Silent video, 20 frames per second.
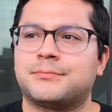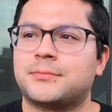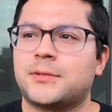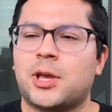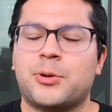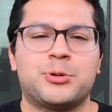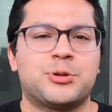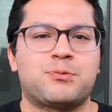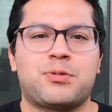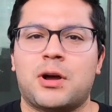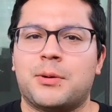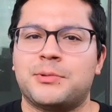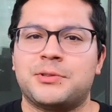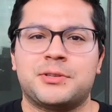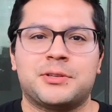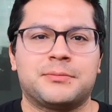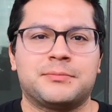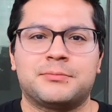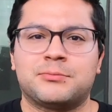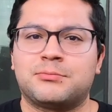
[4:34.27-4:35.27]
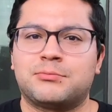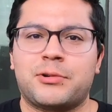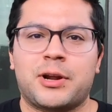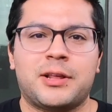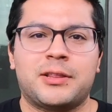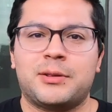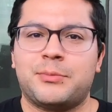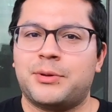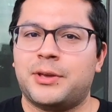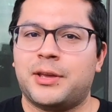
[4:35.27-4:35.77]
It was promising right
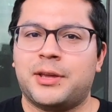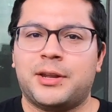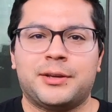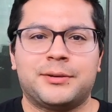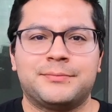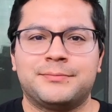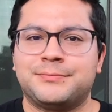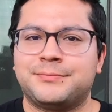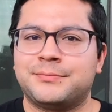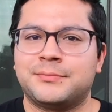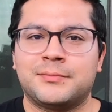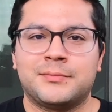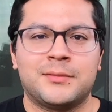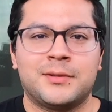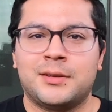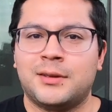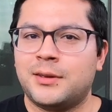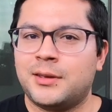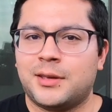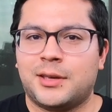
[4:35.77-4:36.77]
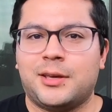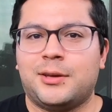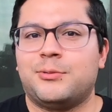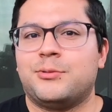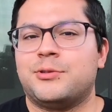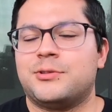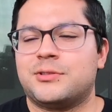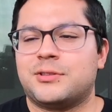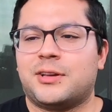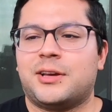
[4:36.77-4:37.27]
at the beginning. It
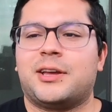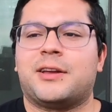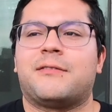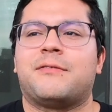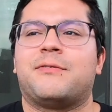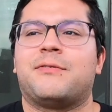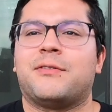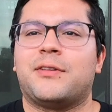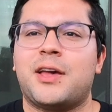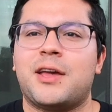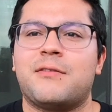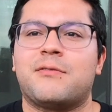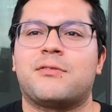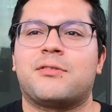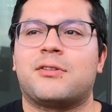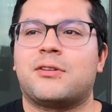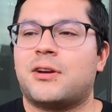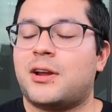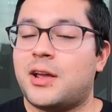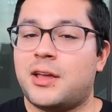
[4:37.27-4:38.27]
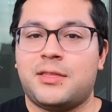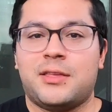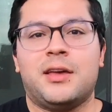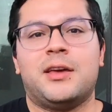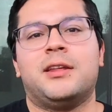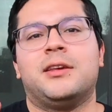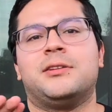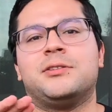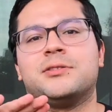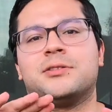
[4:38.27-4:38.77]
was like flavor, and
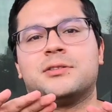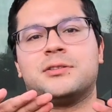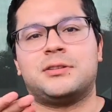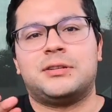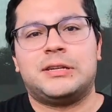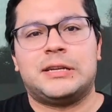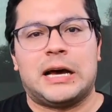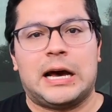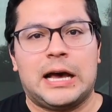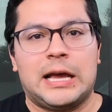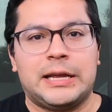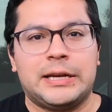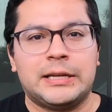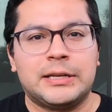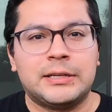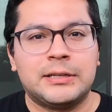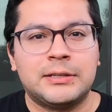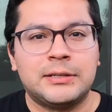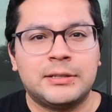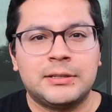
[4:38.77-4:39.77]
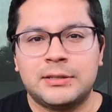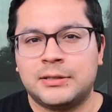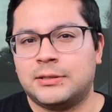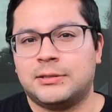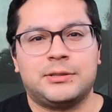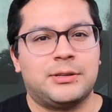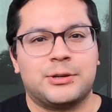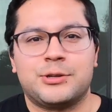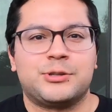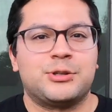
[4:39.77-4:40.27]
then it just died.
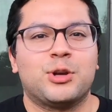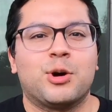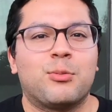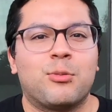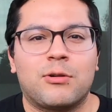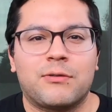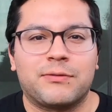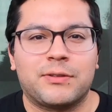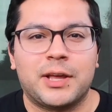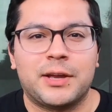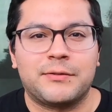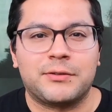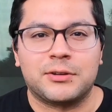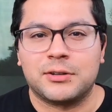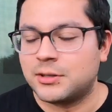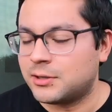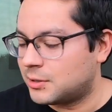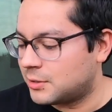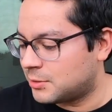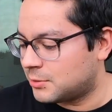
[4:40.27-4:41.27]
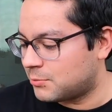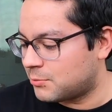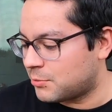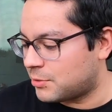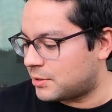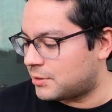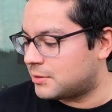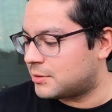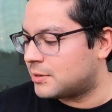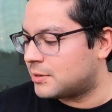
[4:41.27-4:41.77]
There's no more flavor. What?